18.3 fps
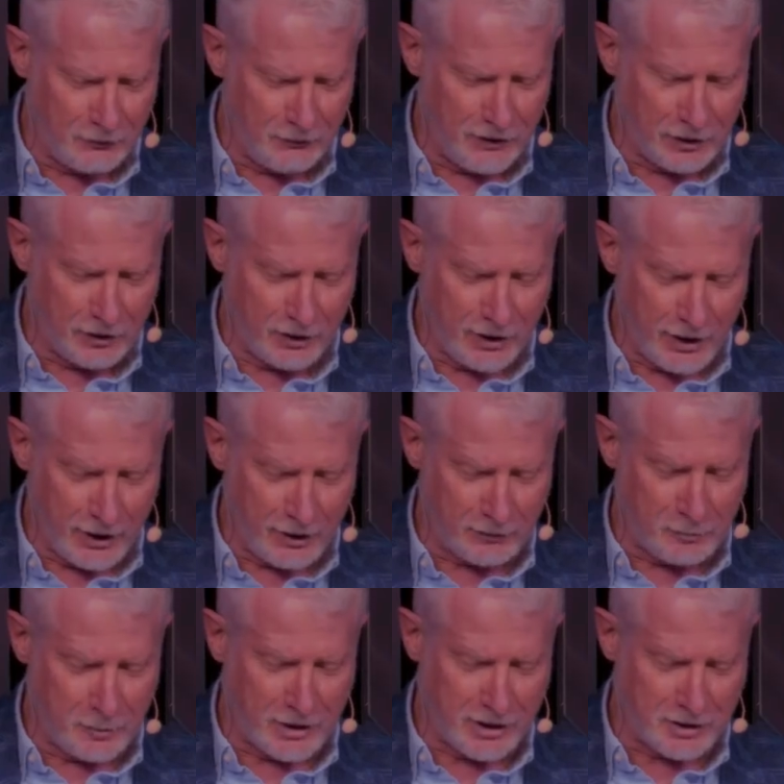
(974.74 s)
feel
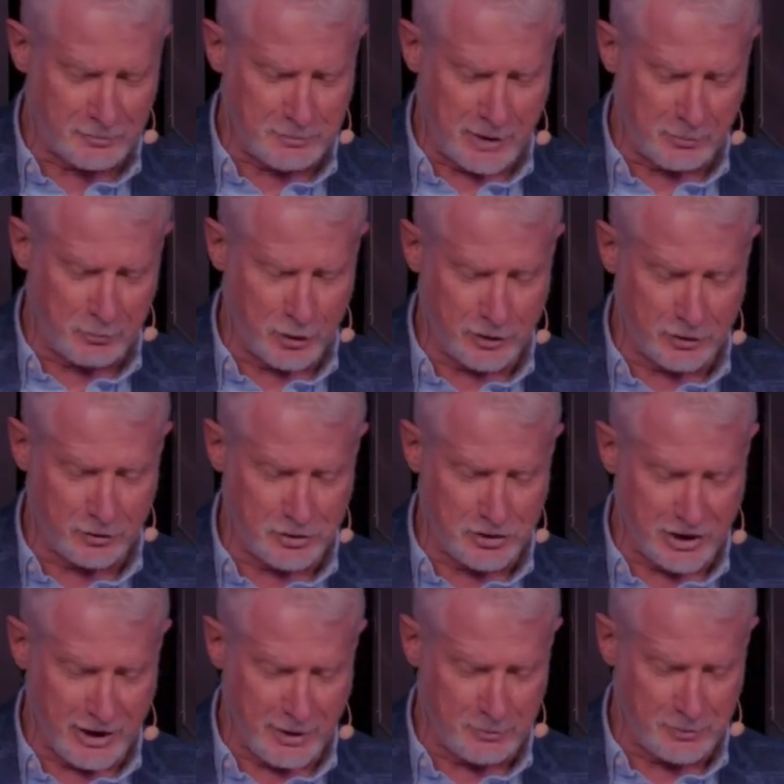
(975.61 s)
loved because my brother
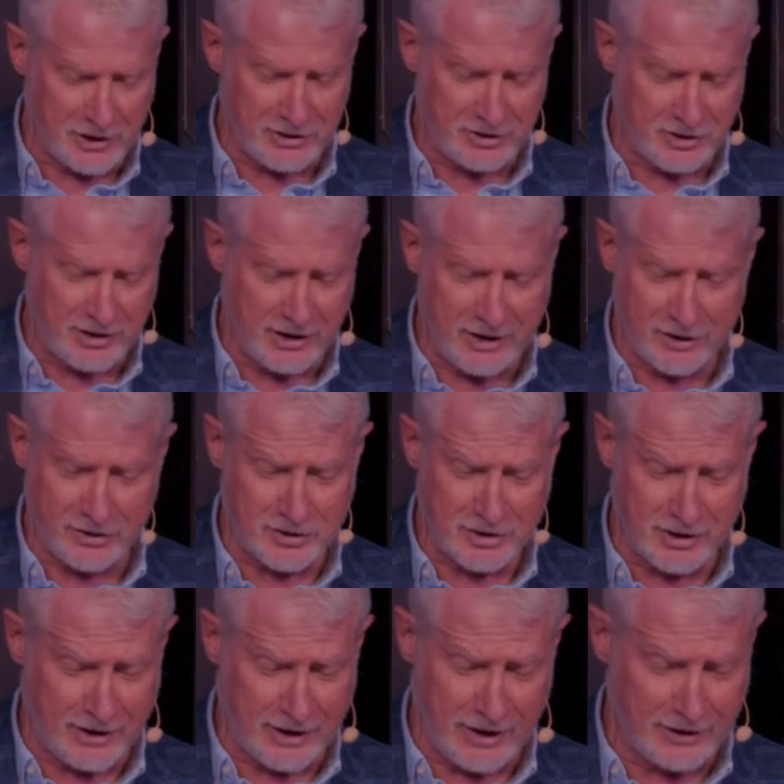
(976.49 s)
James has a desk
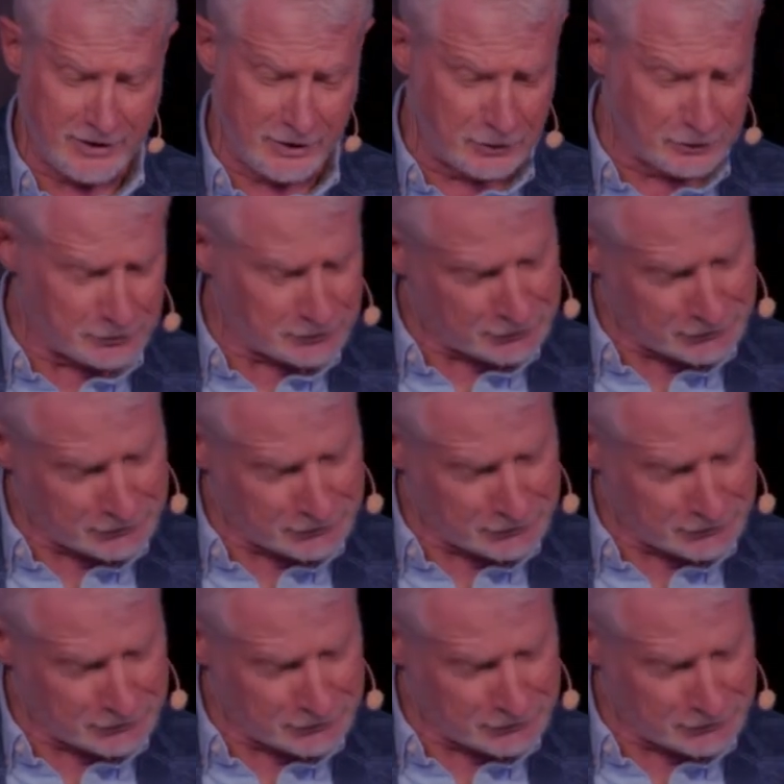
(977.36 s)
and I don't.